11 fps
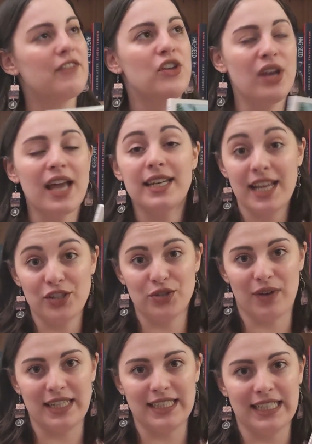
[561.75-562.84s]
If you like nature
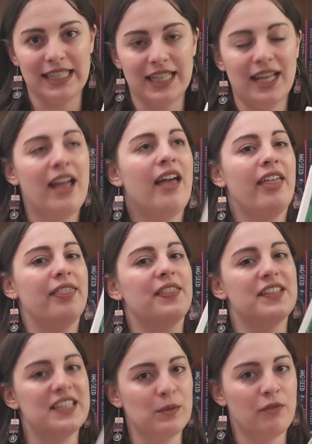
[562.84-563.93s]
writing,
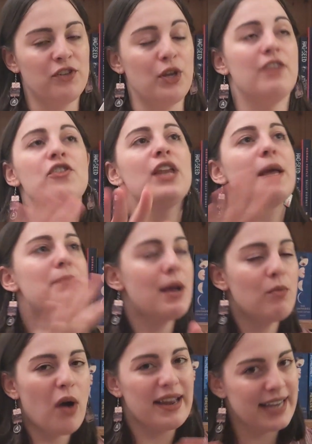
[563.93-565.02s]
this is the one for you. If you like
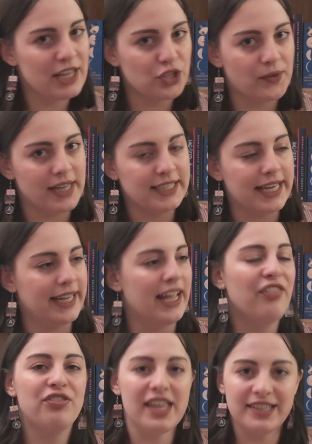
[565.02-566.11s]
memoir and nature writing,
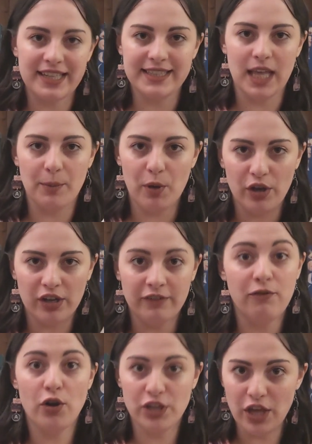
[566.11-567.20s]
this is the book
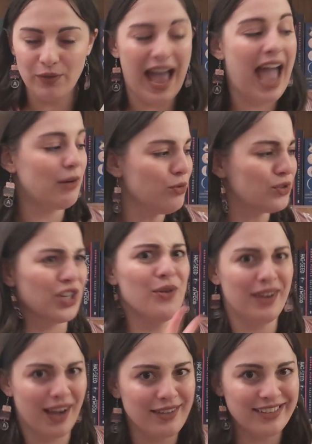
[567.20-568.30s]
for you. And also
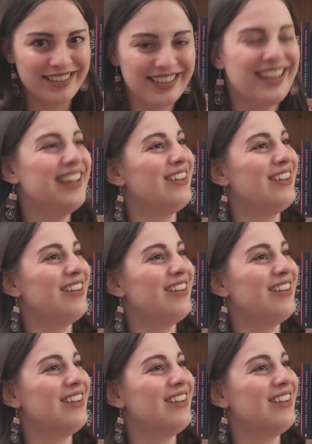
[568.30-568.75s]
London,